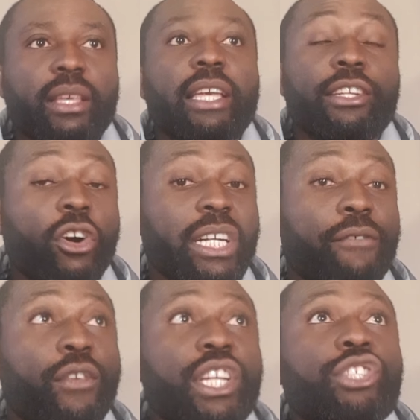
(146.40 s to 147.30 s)
In order
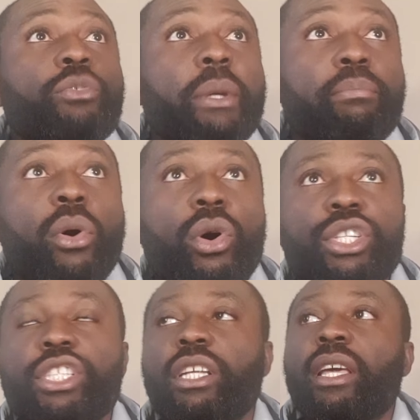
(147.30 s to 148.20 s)
for it to be
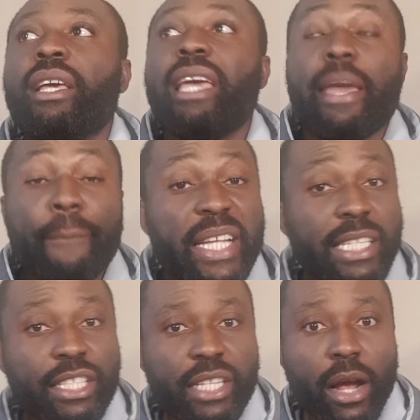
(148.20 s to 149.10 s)
purged, a
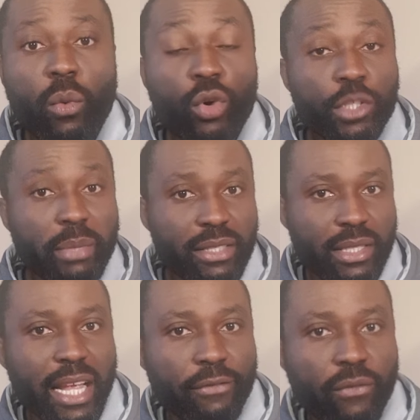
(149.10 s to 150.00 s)
messenger was being
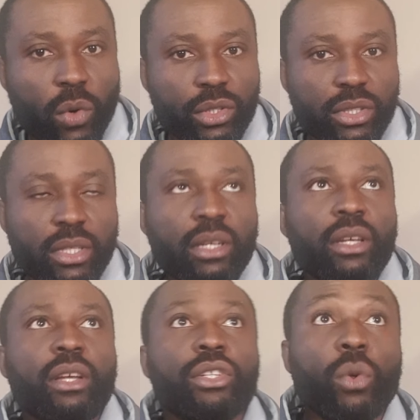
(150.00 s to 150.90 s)
sent forth.
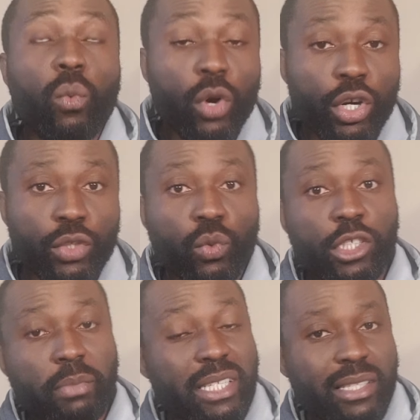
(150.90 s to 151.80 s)
The word was
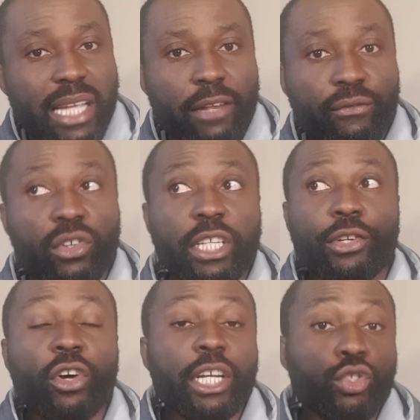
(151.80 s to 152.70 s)
being sent forth in
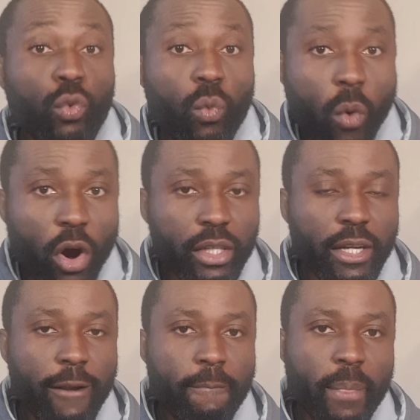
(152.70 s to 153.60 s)
order to warn
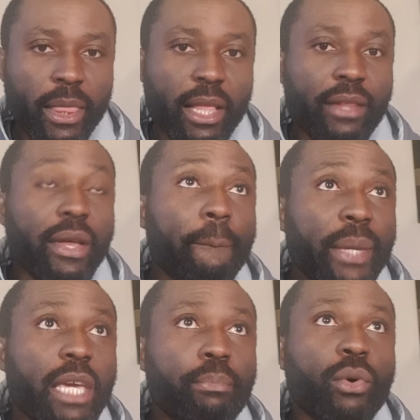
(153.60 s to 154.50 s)
the
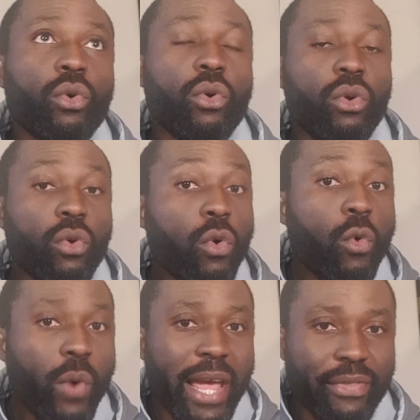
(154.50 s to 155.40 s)
people who
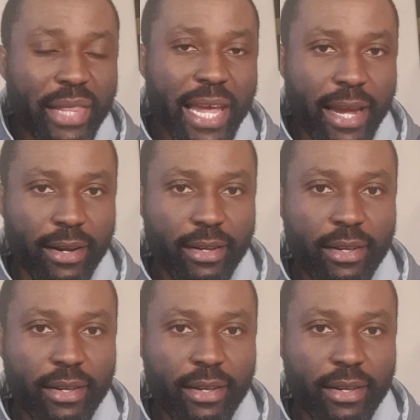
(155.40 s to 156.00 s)
were there,